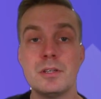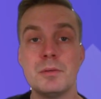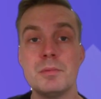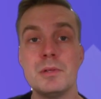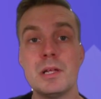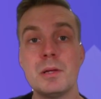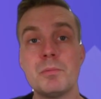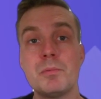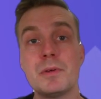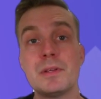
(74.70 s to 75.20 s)

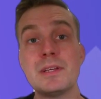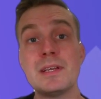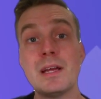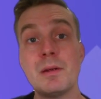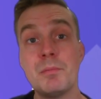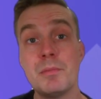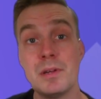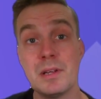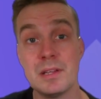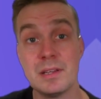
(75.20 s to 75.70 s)
double up with
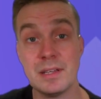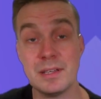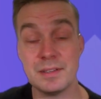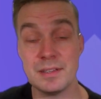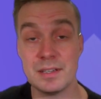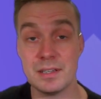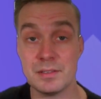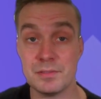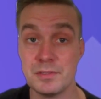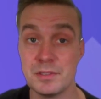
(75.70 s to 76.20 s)
Gabriel and
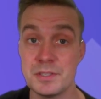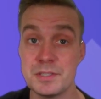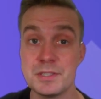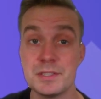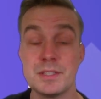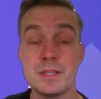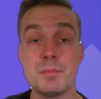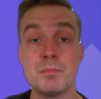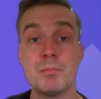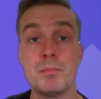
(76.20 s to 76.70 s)
Havertz.
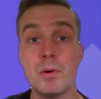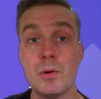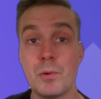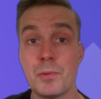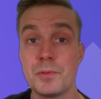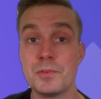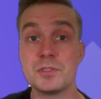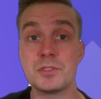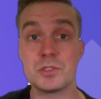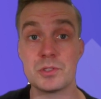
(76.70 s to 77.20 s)
They
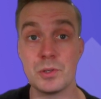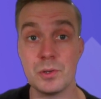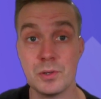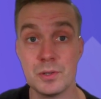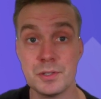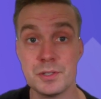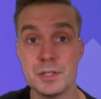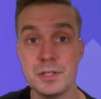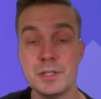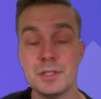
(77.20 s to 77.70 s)
both
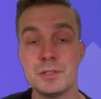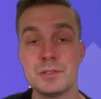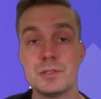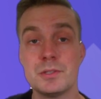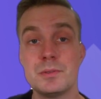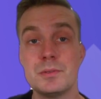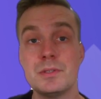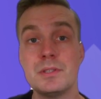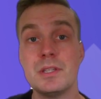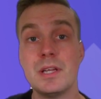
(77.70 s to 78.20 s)
scored,
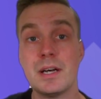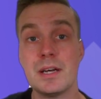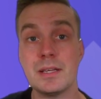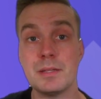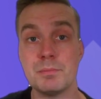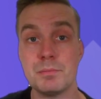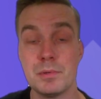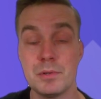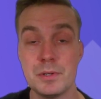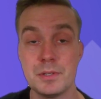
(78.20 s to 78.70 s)
so
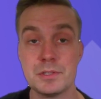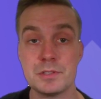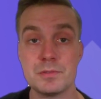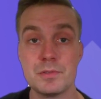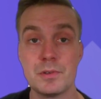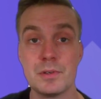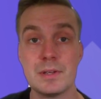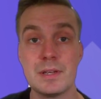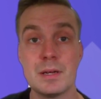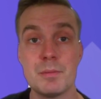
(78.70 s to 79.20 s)
9 points
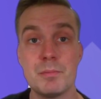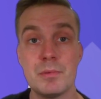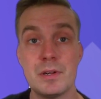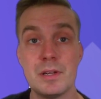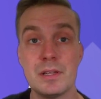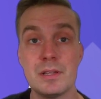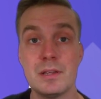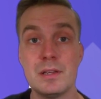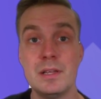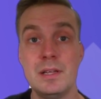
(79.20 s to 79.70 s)
for
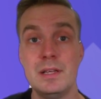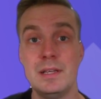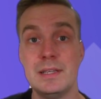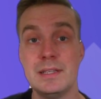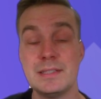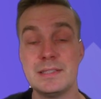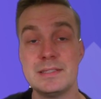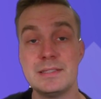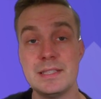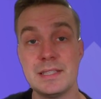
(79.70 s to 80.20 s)
Gabriel
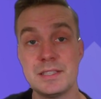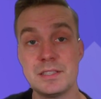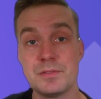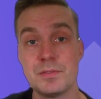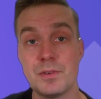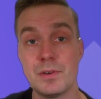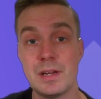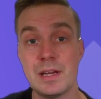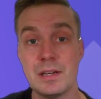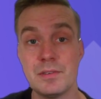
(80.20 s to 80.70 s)
and 6
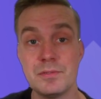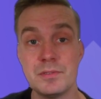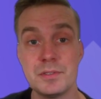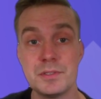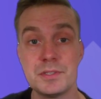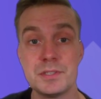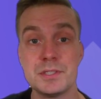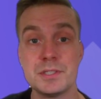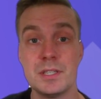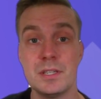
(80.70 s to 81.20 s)
for
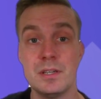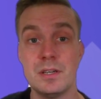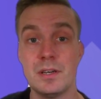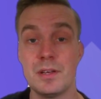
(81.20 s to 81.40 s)
Havertz.